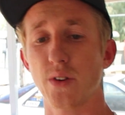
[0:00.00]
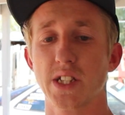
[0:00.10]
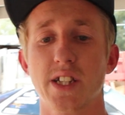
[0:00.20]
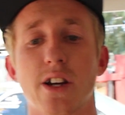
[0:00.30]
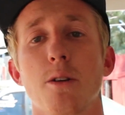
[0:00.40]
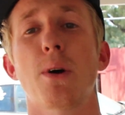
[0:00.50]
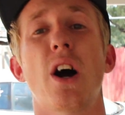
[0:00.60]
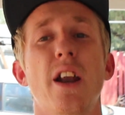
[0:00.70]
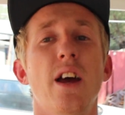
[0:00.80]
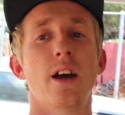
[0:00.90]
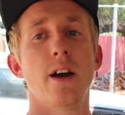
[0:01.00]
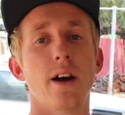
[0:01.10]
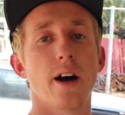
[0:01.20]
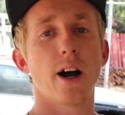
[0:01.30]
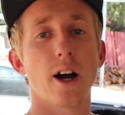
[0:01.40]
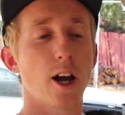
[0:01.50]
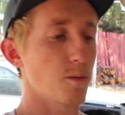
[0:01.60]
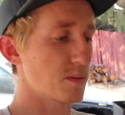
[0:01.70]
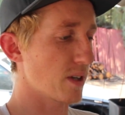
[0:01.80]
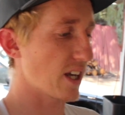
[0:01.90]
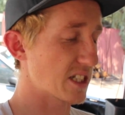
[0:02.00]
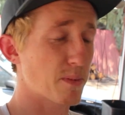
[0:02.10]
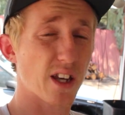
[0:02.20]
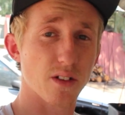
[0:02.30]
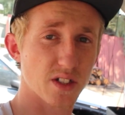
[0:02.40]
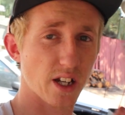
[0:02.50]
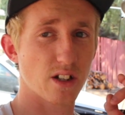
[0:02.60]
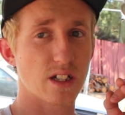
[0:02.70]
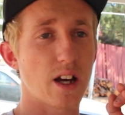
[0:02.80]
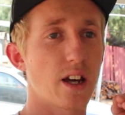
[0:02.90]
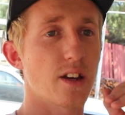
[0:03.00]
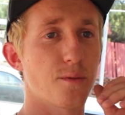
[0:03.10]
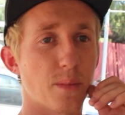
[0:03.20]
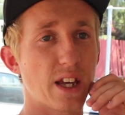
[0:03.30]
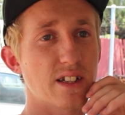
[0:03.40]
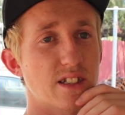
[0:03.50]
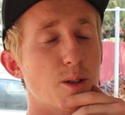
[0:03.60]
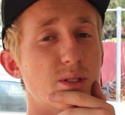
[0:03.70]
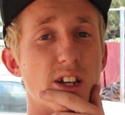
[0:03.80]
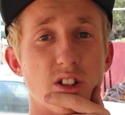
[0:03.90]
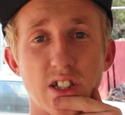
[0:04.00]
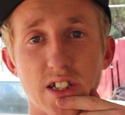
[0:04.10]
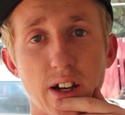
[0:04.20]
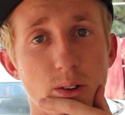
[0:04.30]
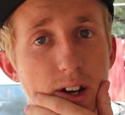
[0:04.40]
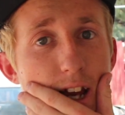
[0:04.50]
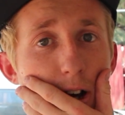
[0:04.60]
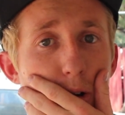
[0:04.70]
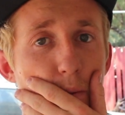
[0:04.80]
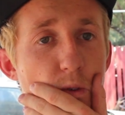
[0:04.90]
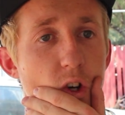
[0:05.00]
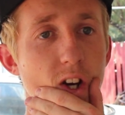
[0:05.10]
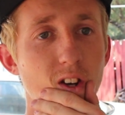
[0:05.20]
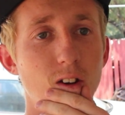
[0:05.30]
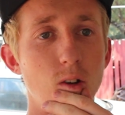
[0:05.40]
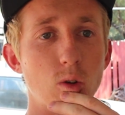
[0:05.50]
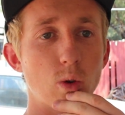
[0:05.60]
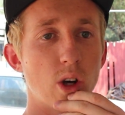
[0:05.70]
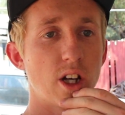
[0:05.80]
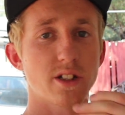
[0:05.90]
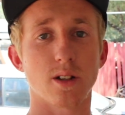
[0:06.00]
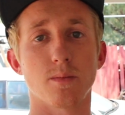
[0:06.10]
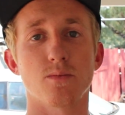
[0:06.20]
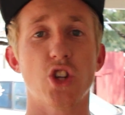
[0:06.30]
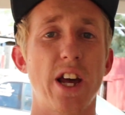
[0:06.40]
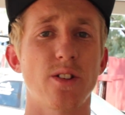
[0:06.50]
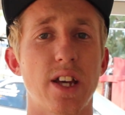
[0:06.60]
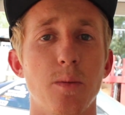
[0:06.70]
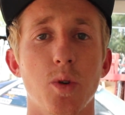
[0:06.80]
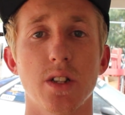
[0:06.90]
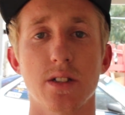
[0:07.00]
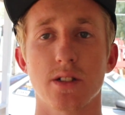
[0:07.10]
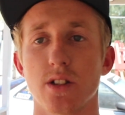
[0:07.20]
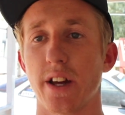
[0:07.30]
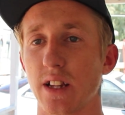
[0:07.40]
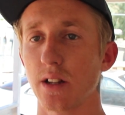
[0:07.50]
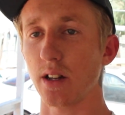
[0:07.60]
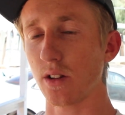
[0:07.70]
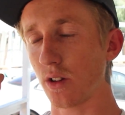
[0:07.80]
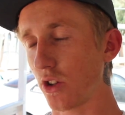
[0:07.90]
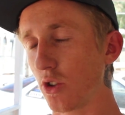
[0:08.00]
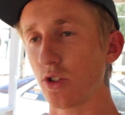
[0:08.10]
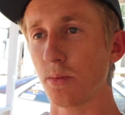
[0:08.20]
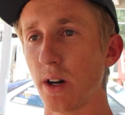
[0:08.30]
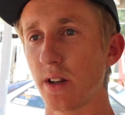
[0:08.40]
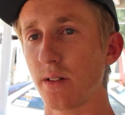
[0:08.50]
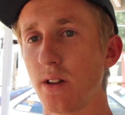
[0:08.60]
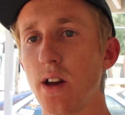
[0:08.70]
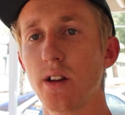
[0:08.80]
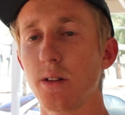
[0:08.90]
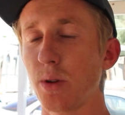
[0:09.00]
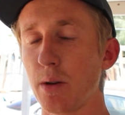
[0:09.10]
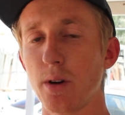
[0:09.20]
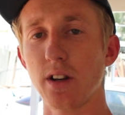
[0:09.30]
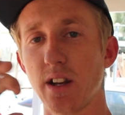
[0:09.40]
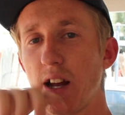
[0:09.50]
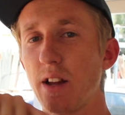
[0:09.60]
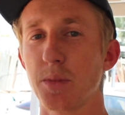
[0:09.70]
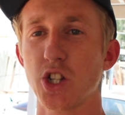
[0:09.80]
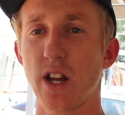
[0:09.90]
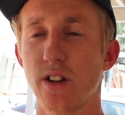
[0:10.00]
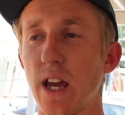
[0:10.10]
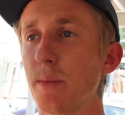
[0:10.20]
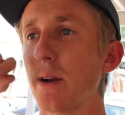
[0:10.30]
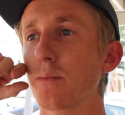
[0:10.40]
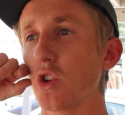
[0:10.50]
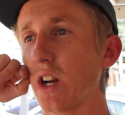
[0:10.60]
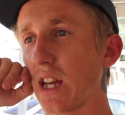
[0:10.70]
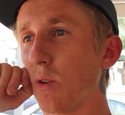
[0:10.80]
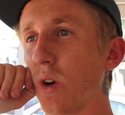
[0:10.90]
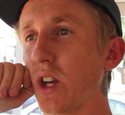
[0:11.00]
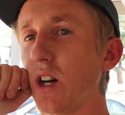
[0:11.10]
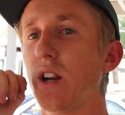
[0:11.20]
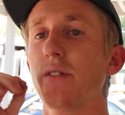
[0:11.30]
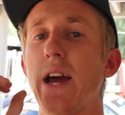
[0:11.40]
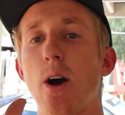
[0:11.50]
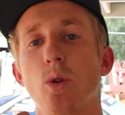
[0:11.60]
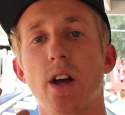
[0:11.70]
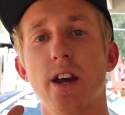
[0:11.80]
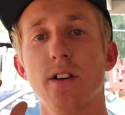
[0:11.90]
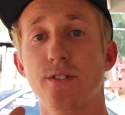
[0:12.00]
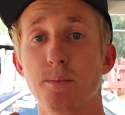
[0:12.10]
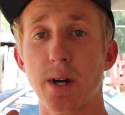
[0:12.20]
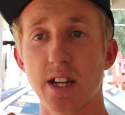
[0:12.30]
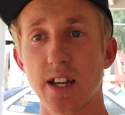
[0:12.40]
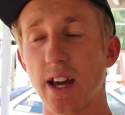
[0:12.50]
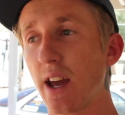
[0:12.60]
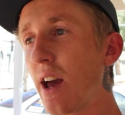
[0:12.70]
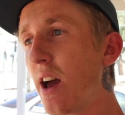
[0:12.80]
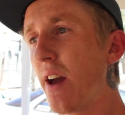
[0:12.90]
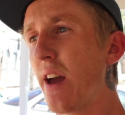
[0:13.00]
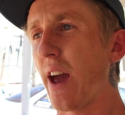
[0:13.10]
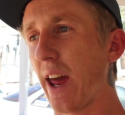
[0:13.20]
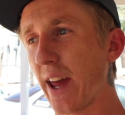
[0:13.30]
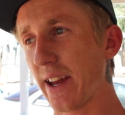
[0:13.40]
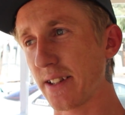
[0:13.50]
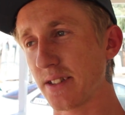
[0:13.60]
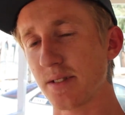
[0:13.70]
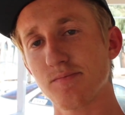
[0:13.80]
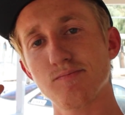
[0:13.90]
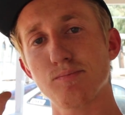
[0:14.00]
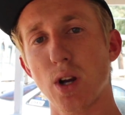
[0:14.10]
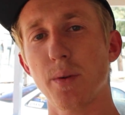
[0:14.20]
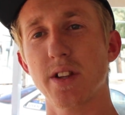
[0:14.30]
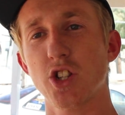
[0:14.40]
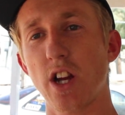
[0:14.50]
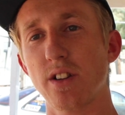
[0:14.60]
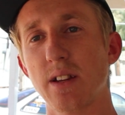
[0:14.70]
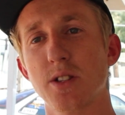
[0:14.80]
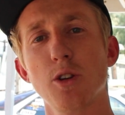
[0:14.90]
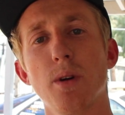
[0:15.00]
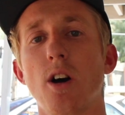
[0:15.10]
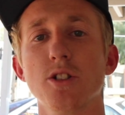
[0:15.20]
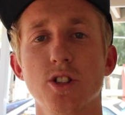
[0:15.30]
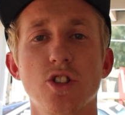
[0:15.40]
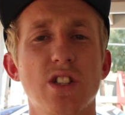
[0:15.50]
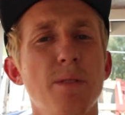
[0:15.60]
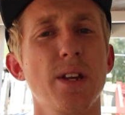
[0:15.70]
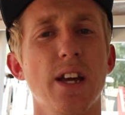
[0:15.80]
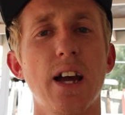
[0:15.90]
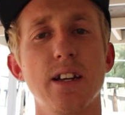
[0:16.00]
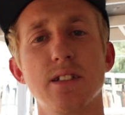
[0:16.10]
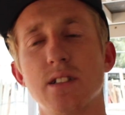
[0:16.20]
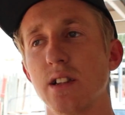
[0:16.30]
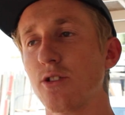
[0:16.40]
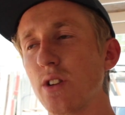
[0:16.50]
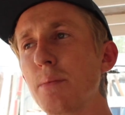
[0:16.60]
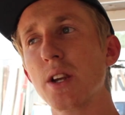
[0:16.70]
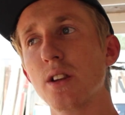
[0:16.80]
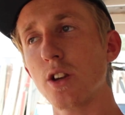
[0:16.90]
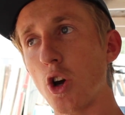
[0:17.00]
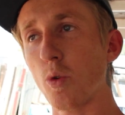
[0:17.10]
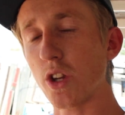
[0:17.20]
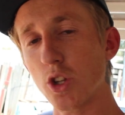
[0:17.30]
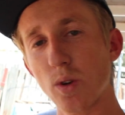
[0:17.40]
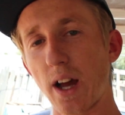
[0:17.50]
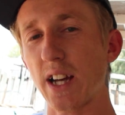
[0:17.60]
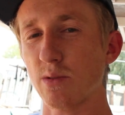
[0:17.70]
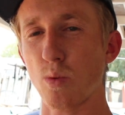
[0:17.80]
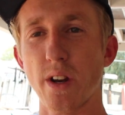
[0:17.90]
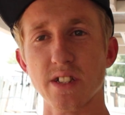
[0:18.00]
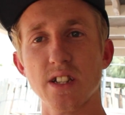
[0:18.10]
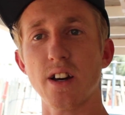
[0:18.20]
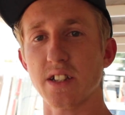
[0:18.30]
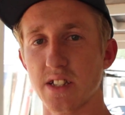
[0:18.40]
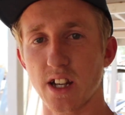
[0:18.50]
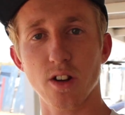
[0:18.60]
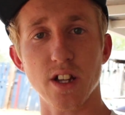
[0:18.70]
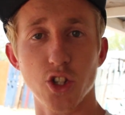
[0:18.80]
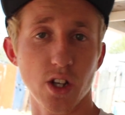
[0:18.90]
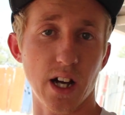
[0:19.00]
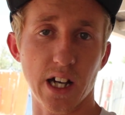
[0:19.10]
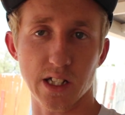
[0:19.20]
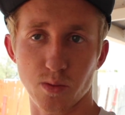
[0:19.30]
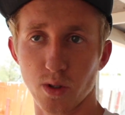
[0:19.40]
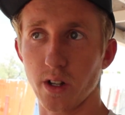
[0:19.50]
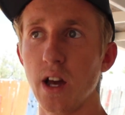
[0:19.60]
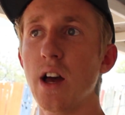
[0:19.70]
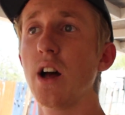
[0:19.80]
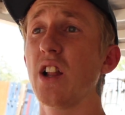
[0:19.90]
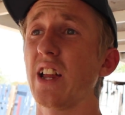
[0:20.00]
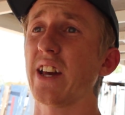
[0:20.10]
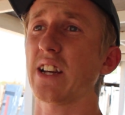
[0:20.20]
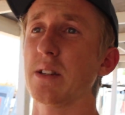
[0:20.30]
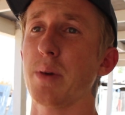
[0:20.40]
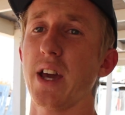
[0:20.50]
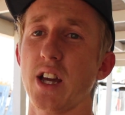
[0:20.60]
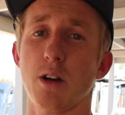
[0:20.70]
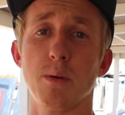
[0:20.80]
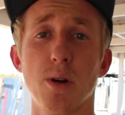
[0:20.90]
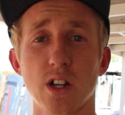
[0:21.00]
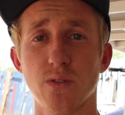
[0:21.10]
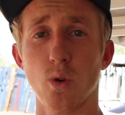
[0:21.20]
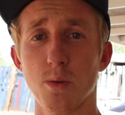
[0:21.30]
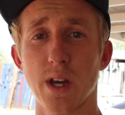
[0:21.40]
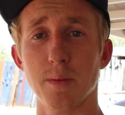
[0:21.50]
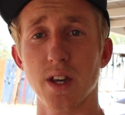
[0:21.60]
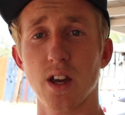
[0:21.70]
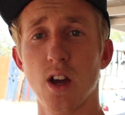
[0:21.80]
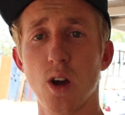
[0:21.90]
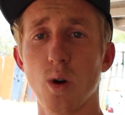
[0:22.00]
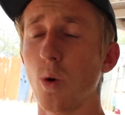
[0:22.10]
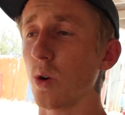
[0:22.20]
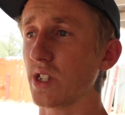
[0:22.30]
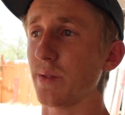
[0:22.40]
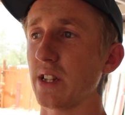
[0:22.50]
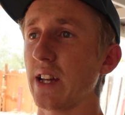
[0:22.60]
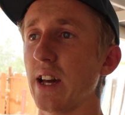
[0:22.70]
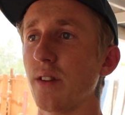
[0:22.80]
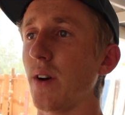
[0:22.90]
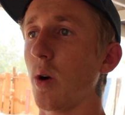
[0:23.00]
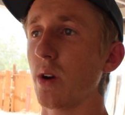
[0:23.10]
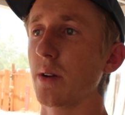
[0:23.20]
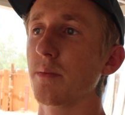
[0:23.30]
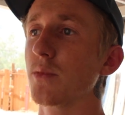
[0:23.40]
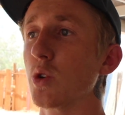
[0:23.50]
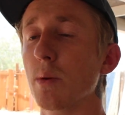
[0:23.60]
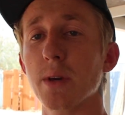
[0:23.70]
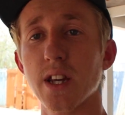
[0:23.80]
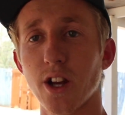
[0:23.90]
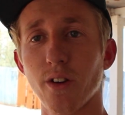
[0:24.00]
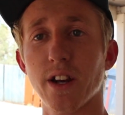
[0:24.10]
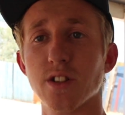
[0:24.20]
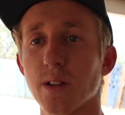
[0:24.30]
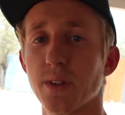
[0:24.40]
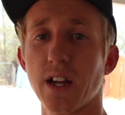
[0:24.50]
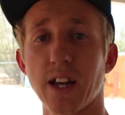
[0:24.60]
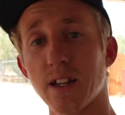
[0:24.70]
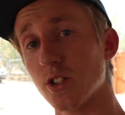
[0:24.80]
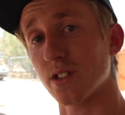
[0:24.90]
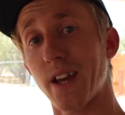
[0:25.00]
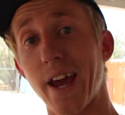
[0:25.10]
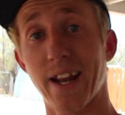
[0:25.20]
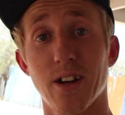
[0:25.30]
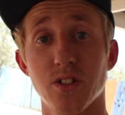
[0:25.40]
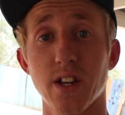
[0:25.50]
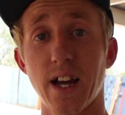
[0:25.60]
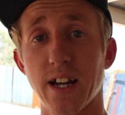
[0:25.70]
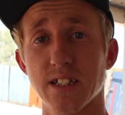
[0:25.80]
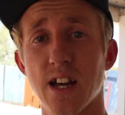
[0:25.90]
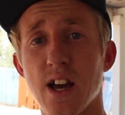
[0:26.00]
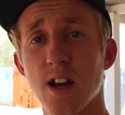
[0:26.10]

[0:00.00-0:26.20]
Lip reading: every sticker bought helps me. And speaking of stickers, I'm getting some stickers designed right now. I'm trying to do some channel name ones, like the YouTube button, the play button, and my channel name, and I'm trying to get one done of an outline of my DA, and probably the channel name too, but also just let me know what you guys would want to see on a sticker that you guys would like to pay a couple bucks for, maybe, or something that if I were to do a meet and greet or something, I could just hand out to you guys,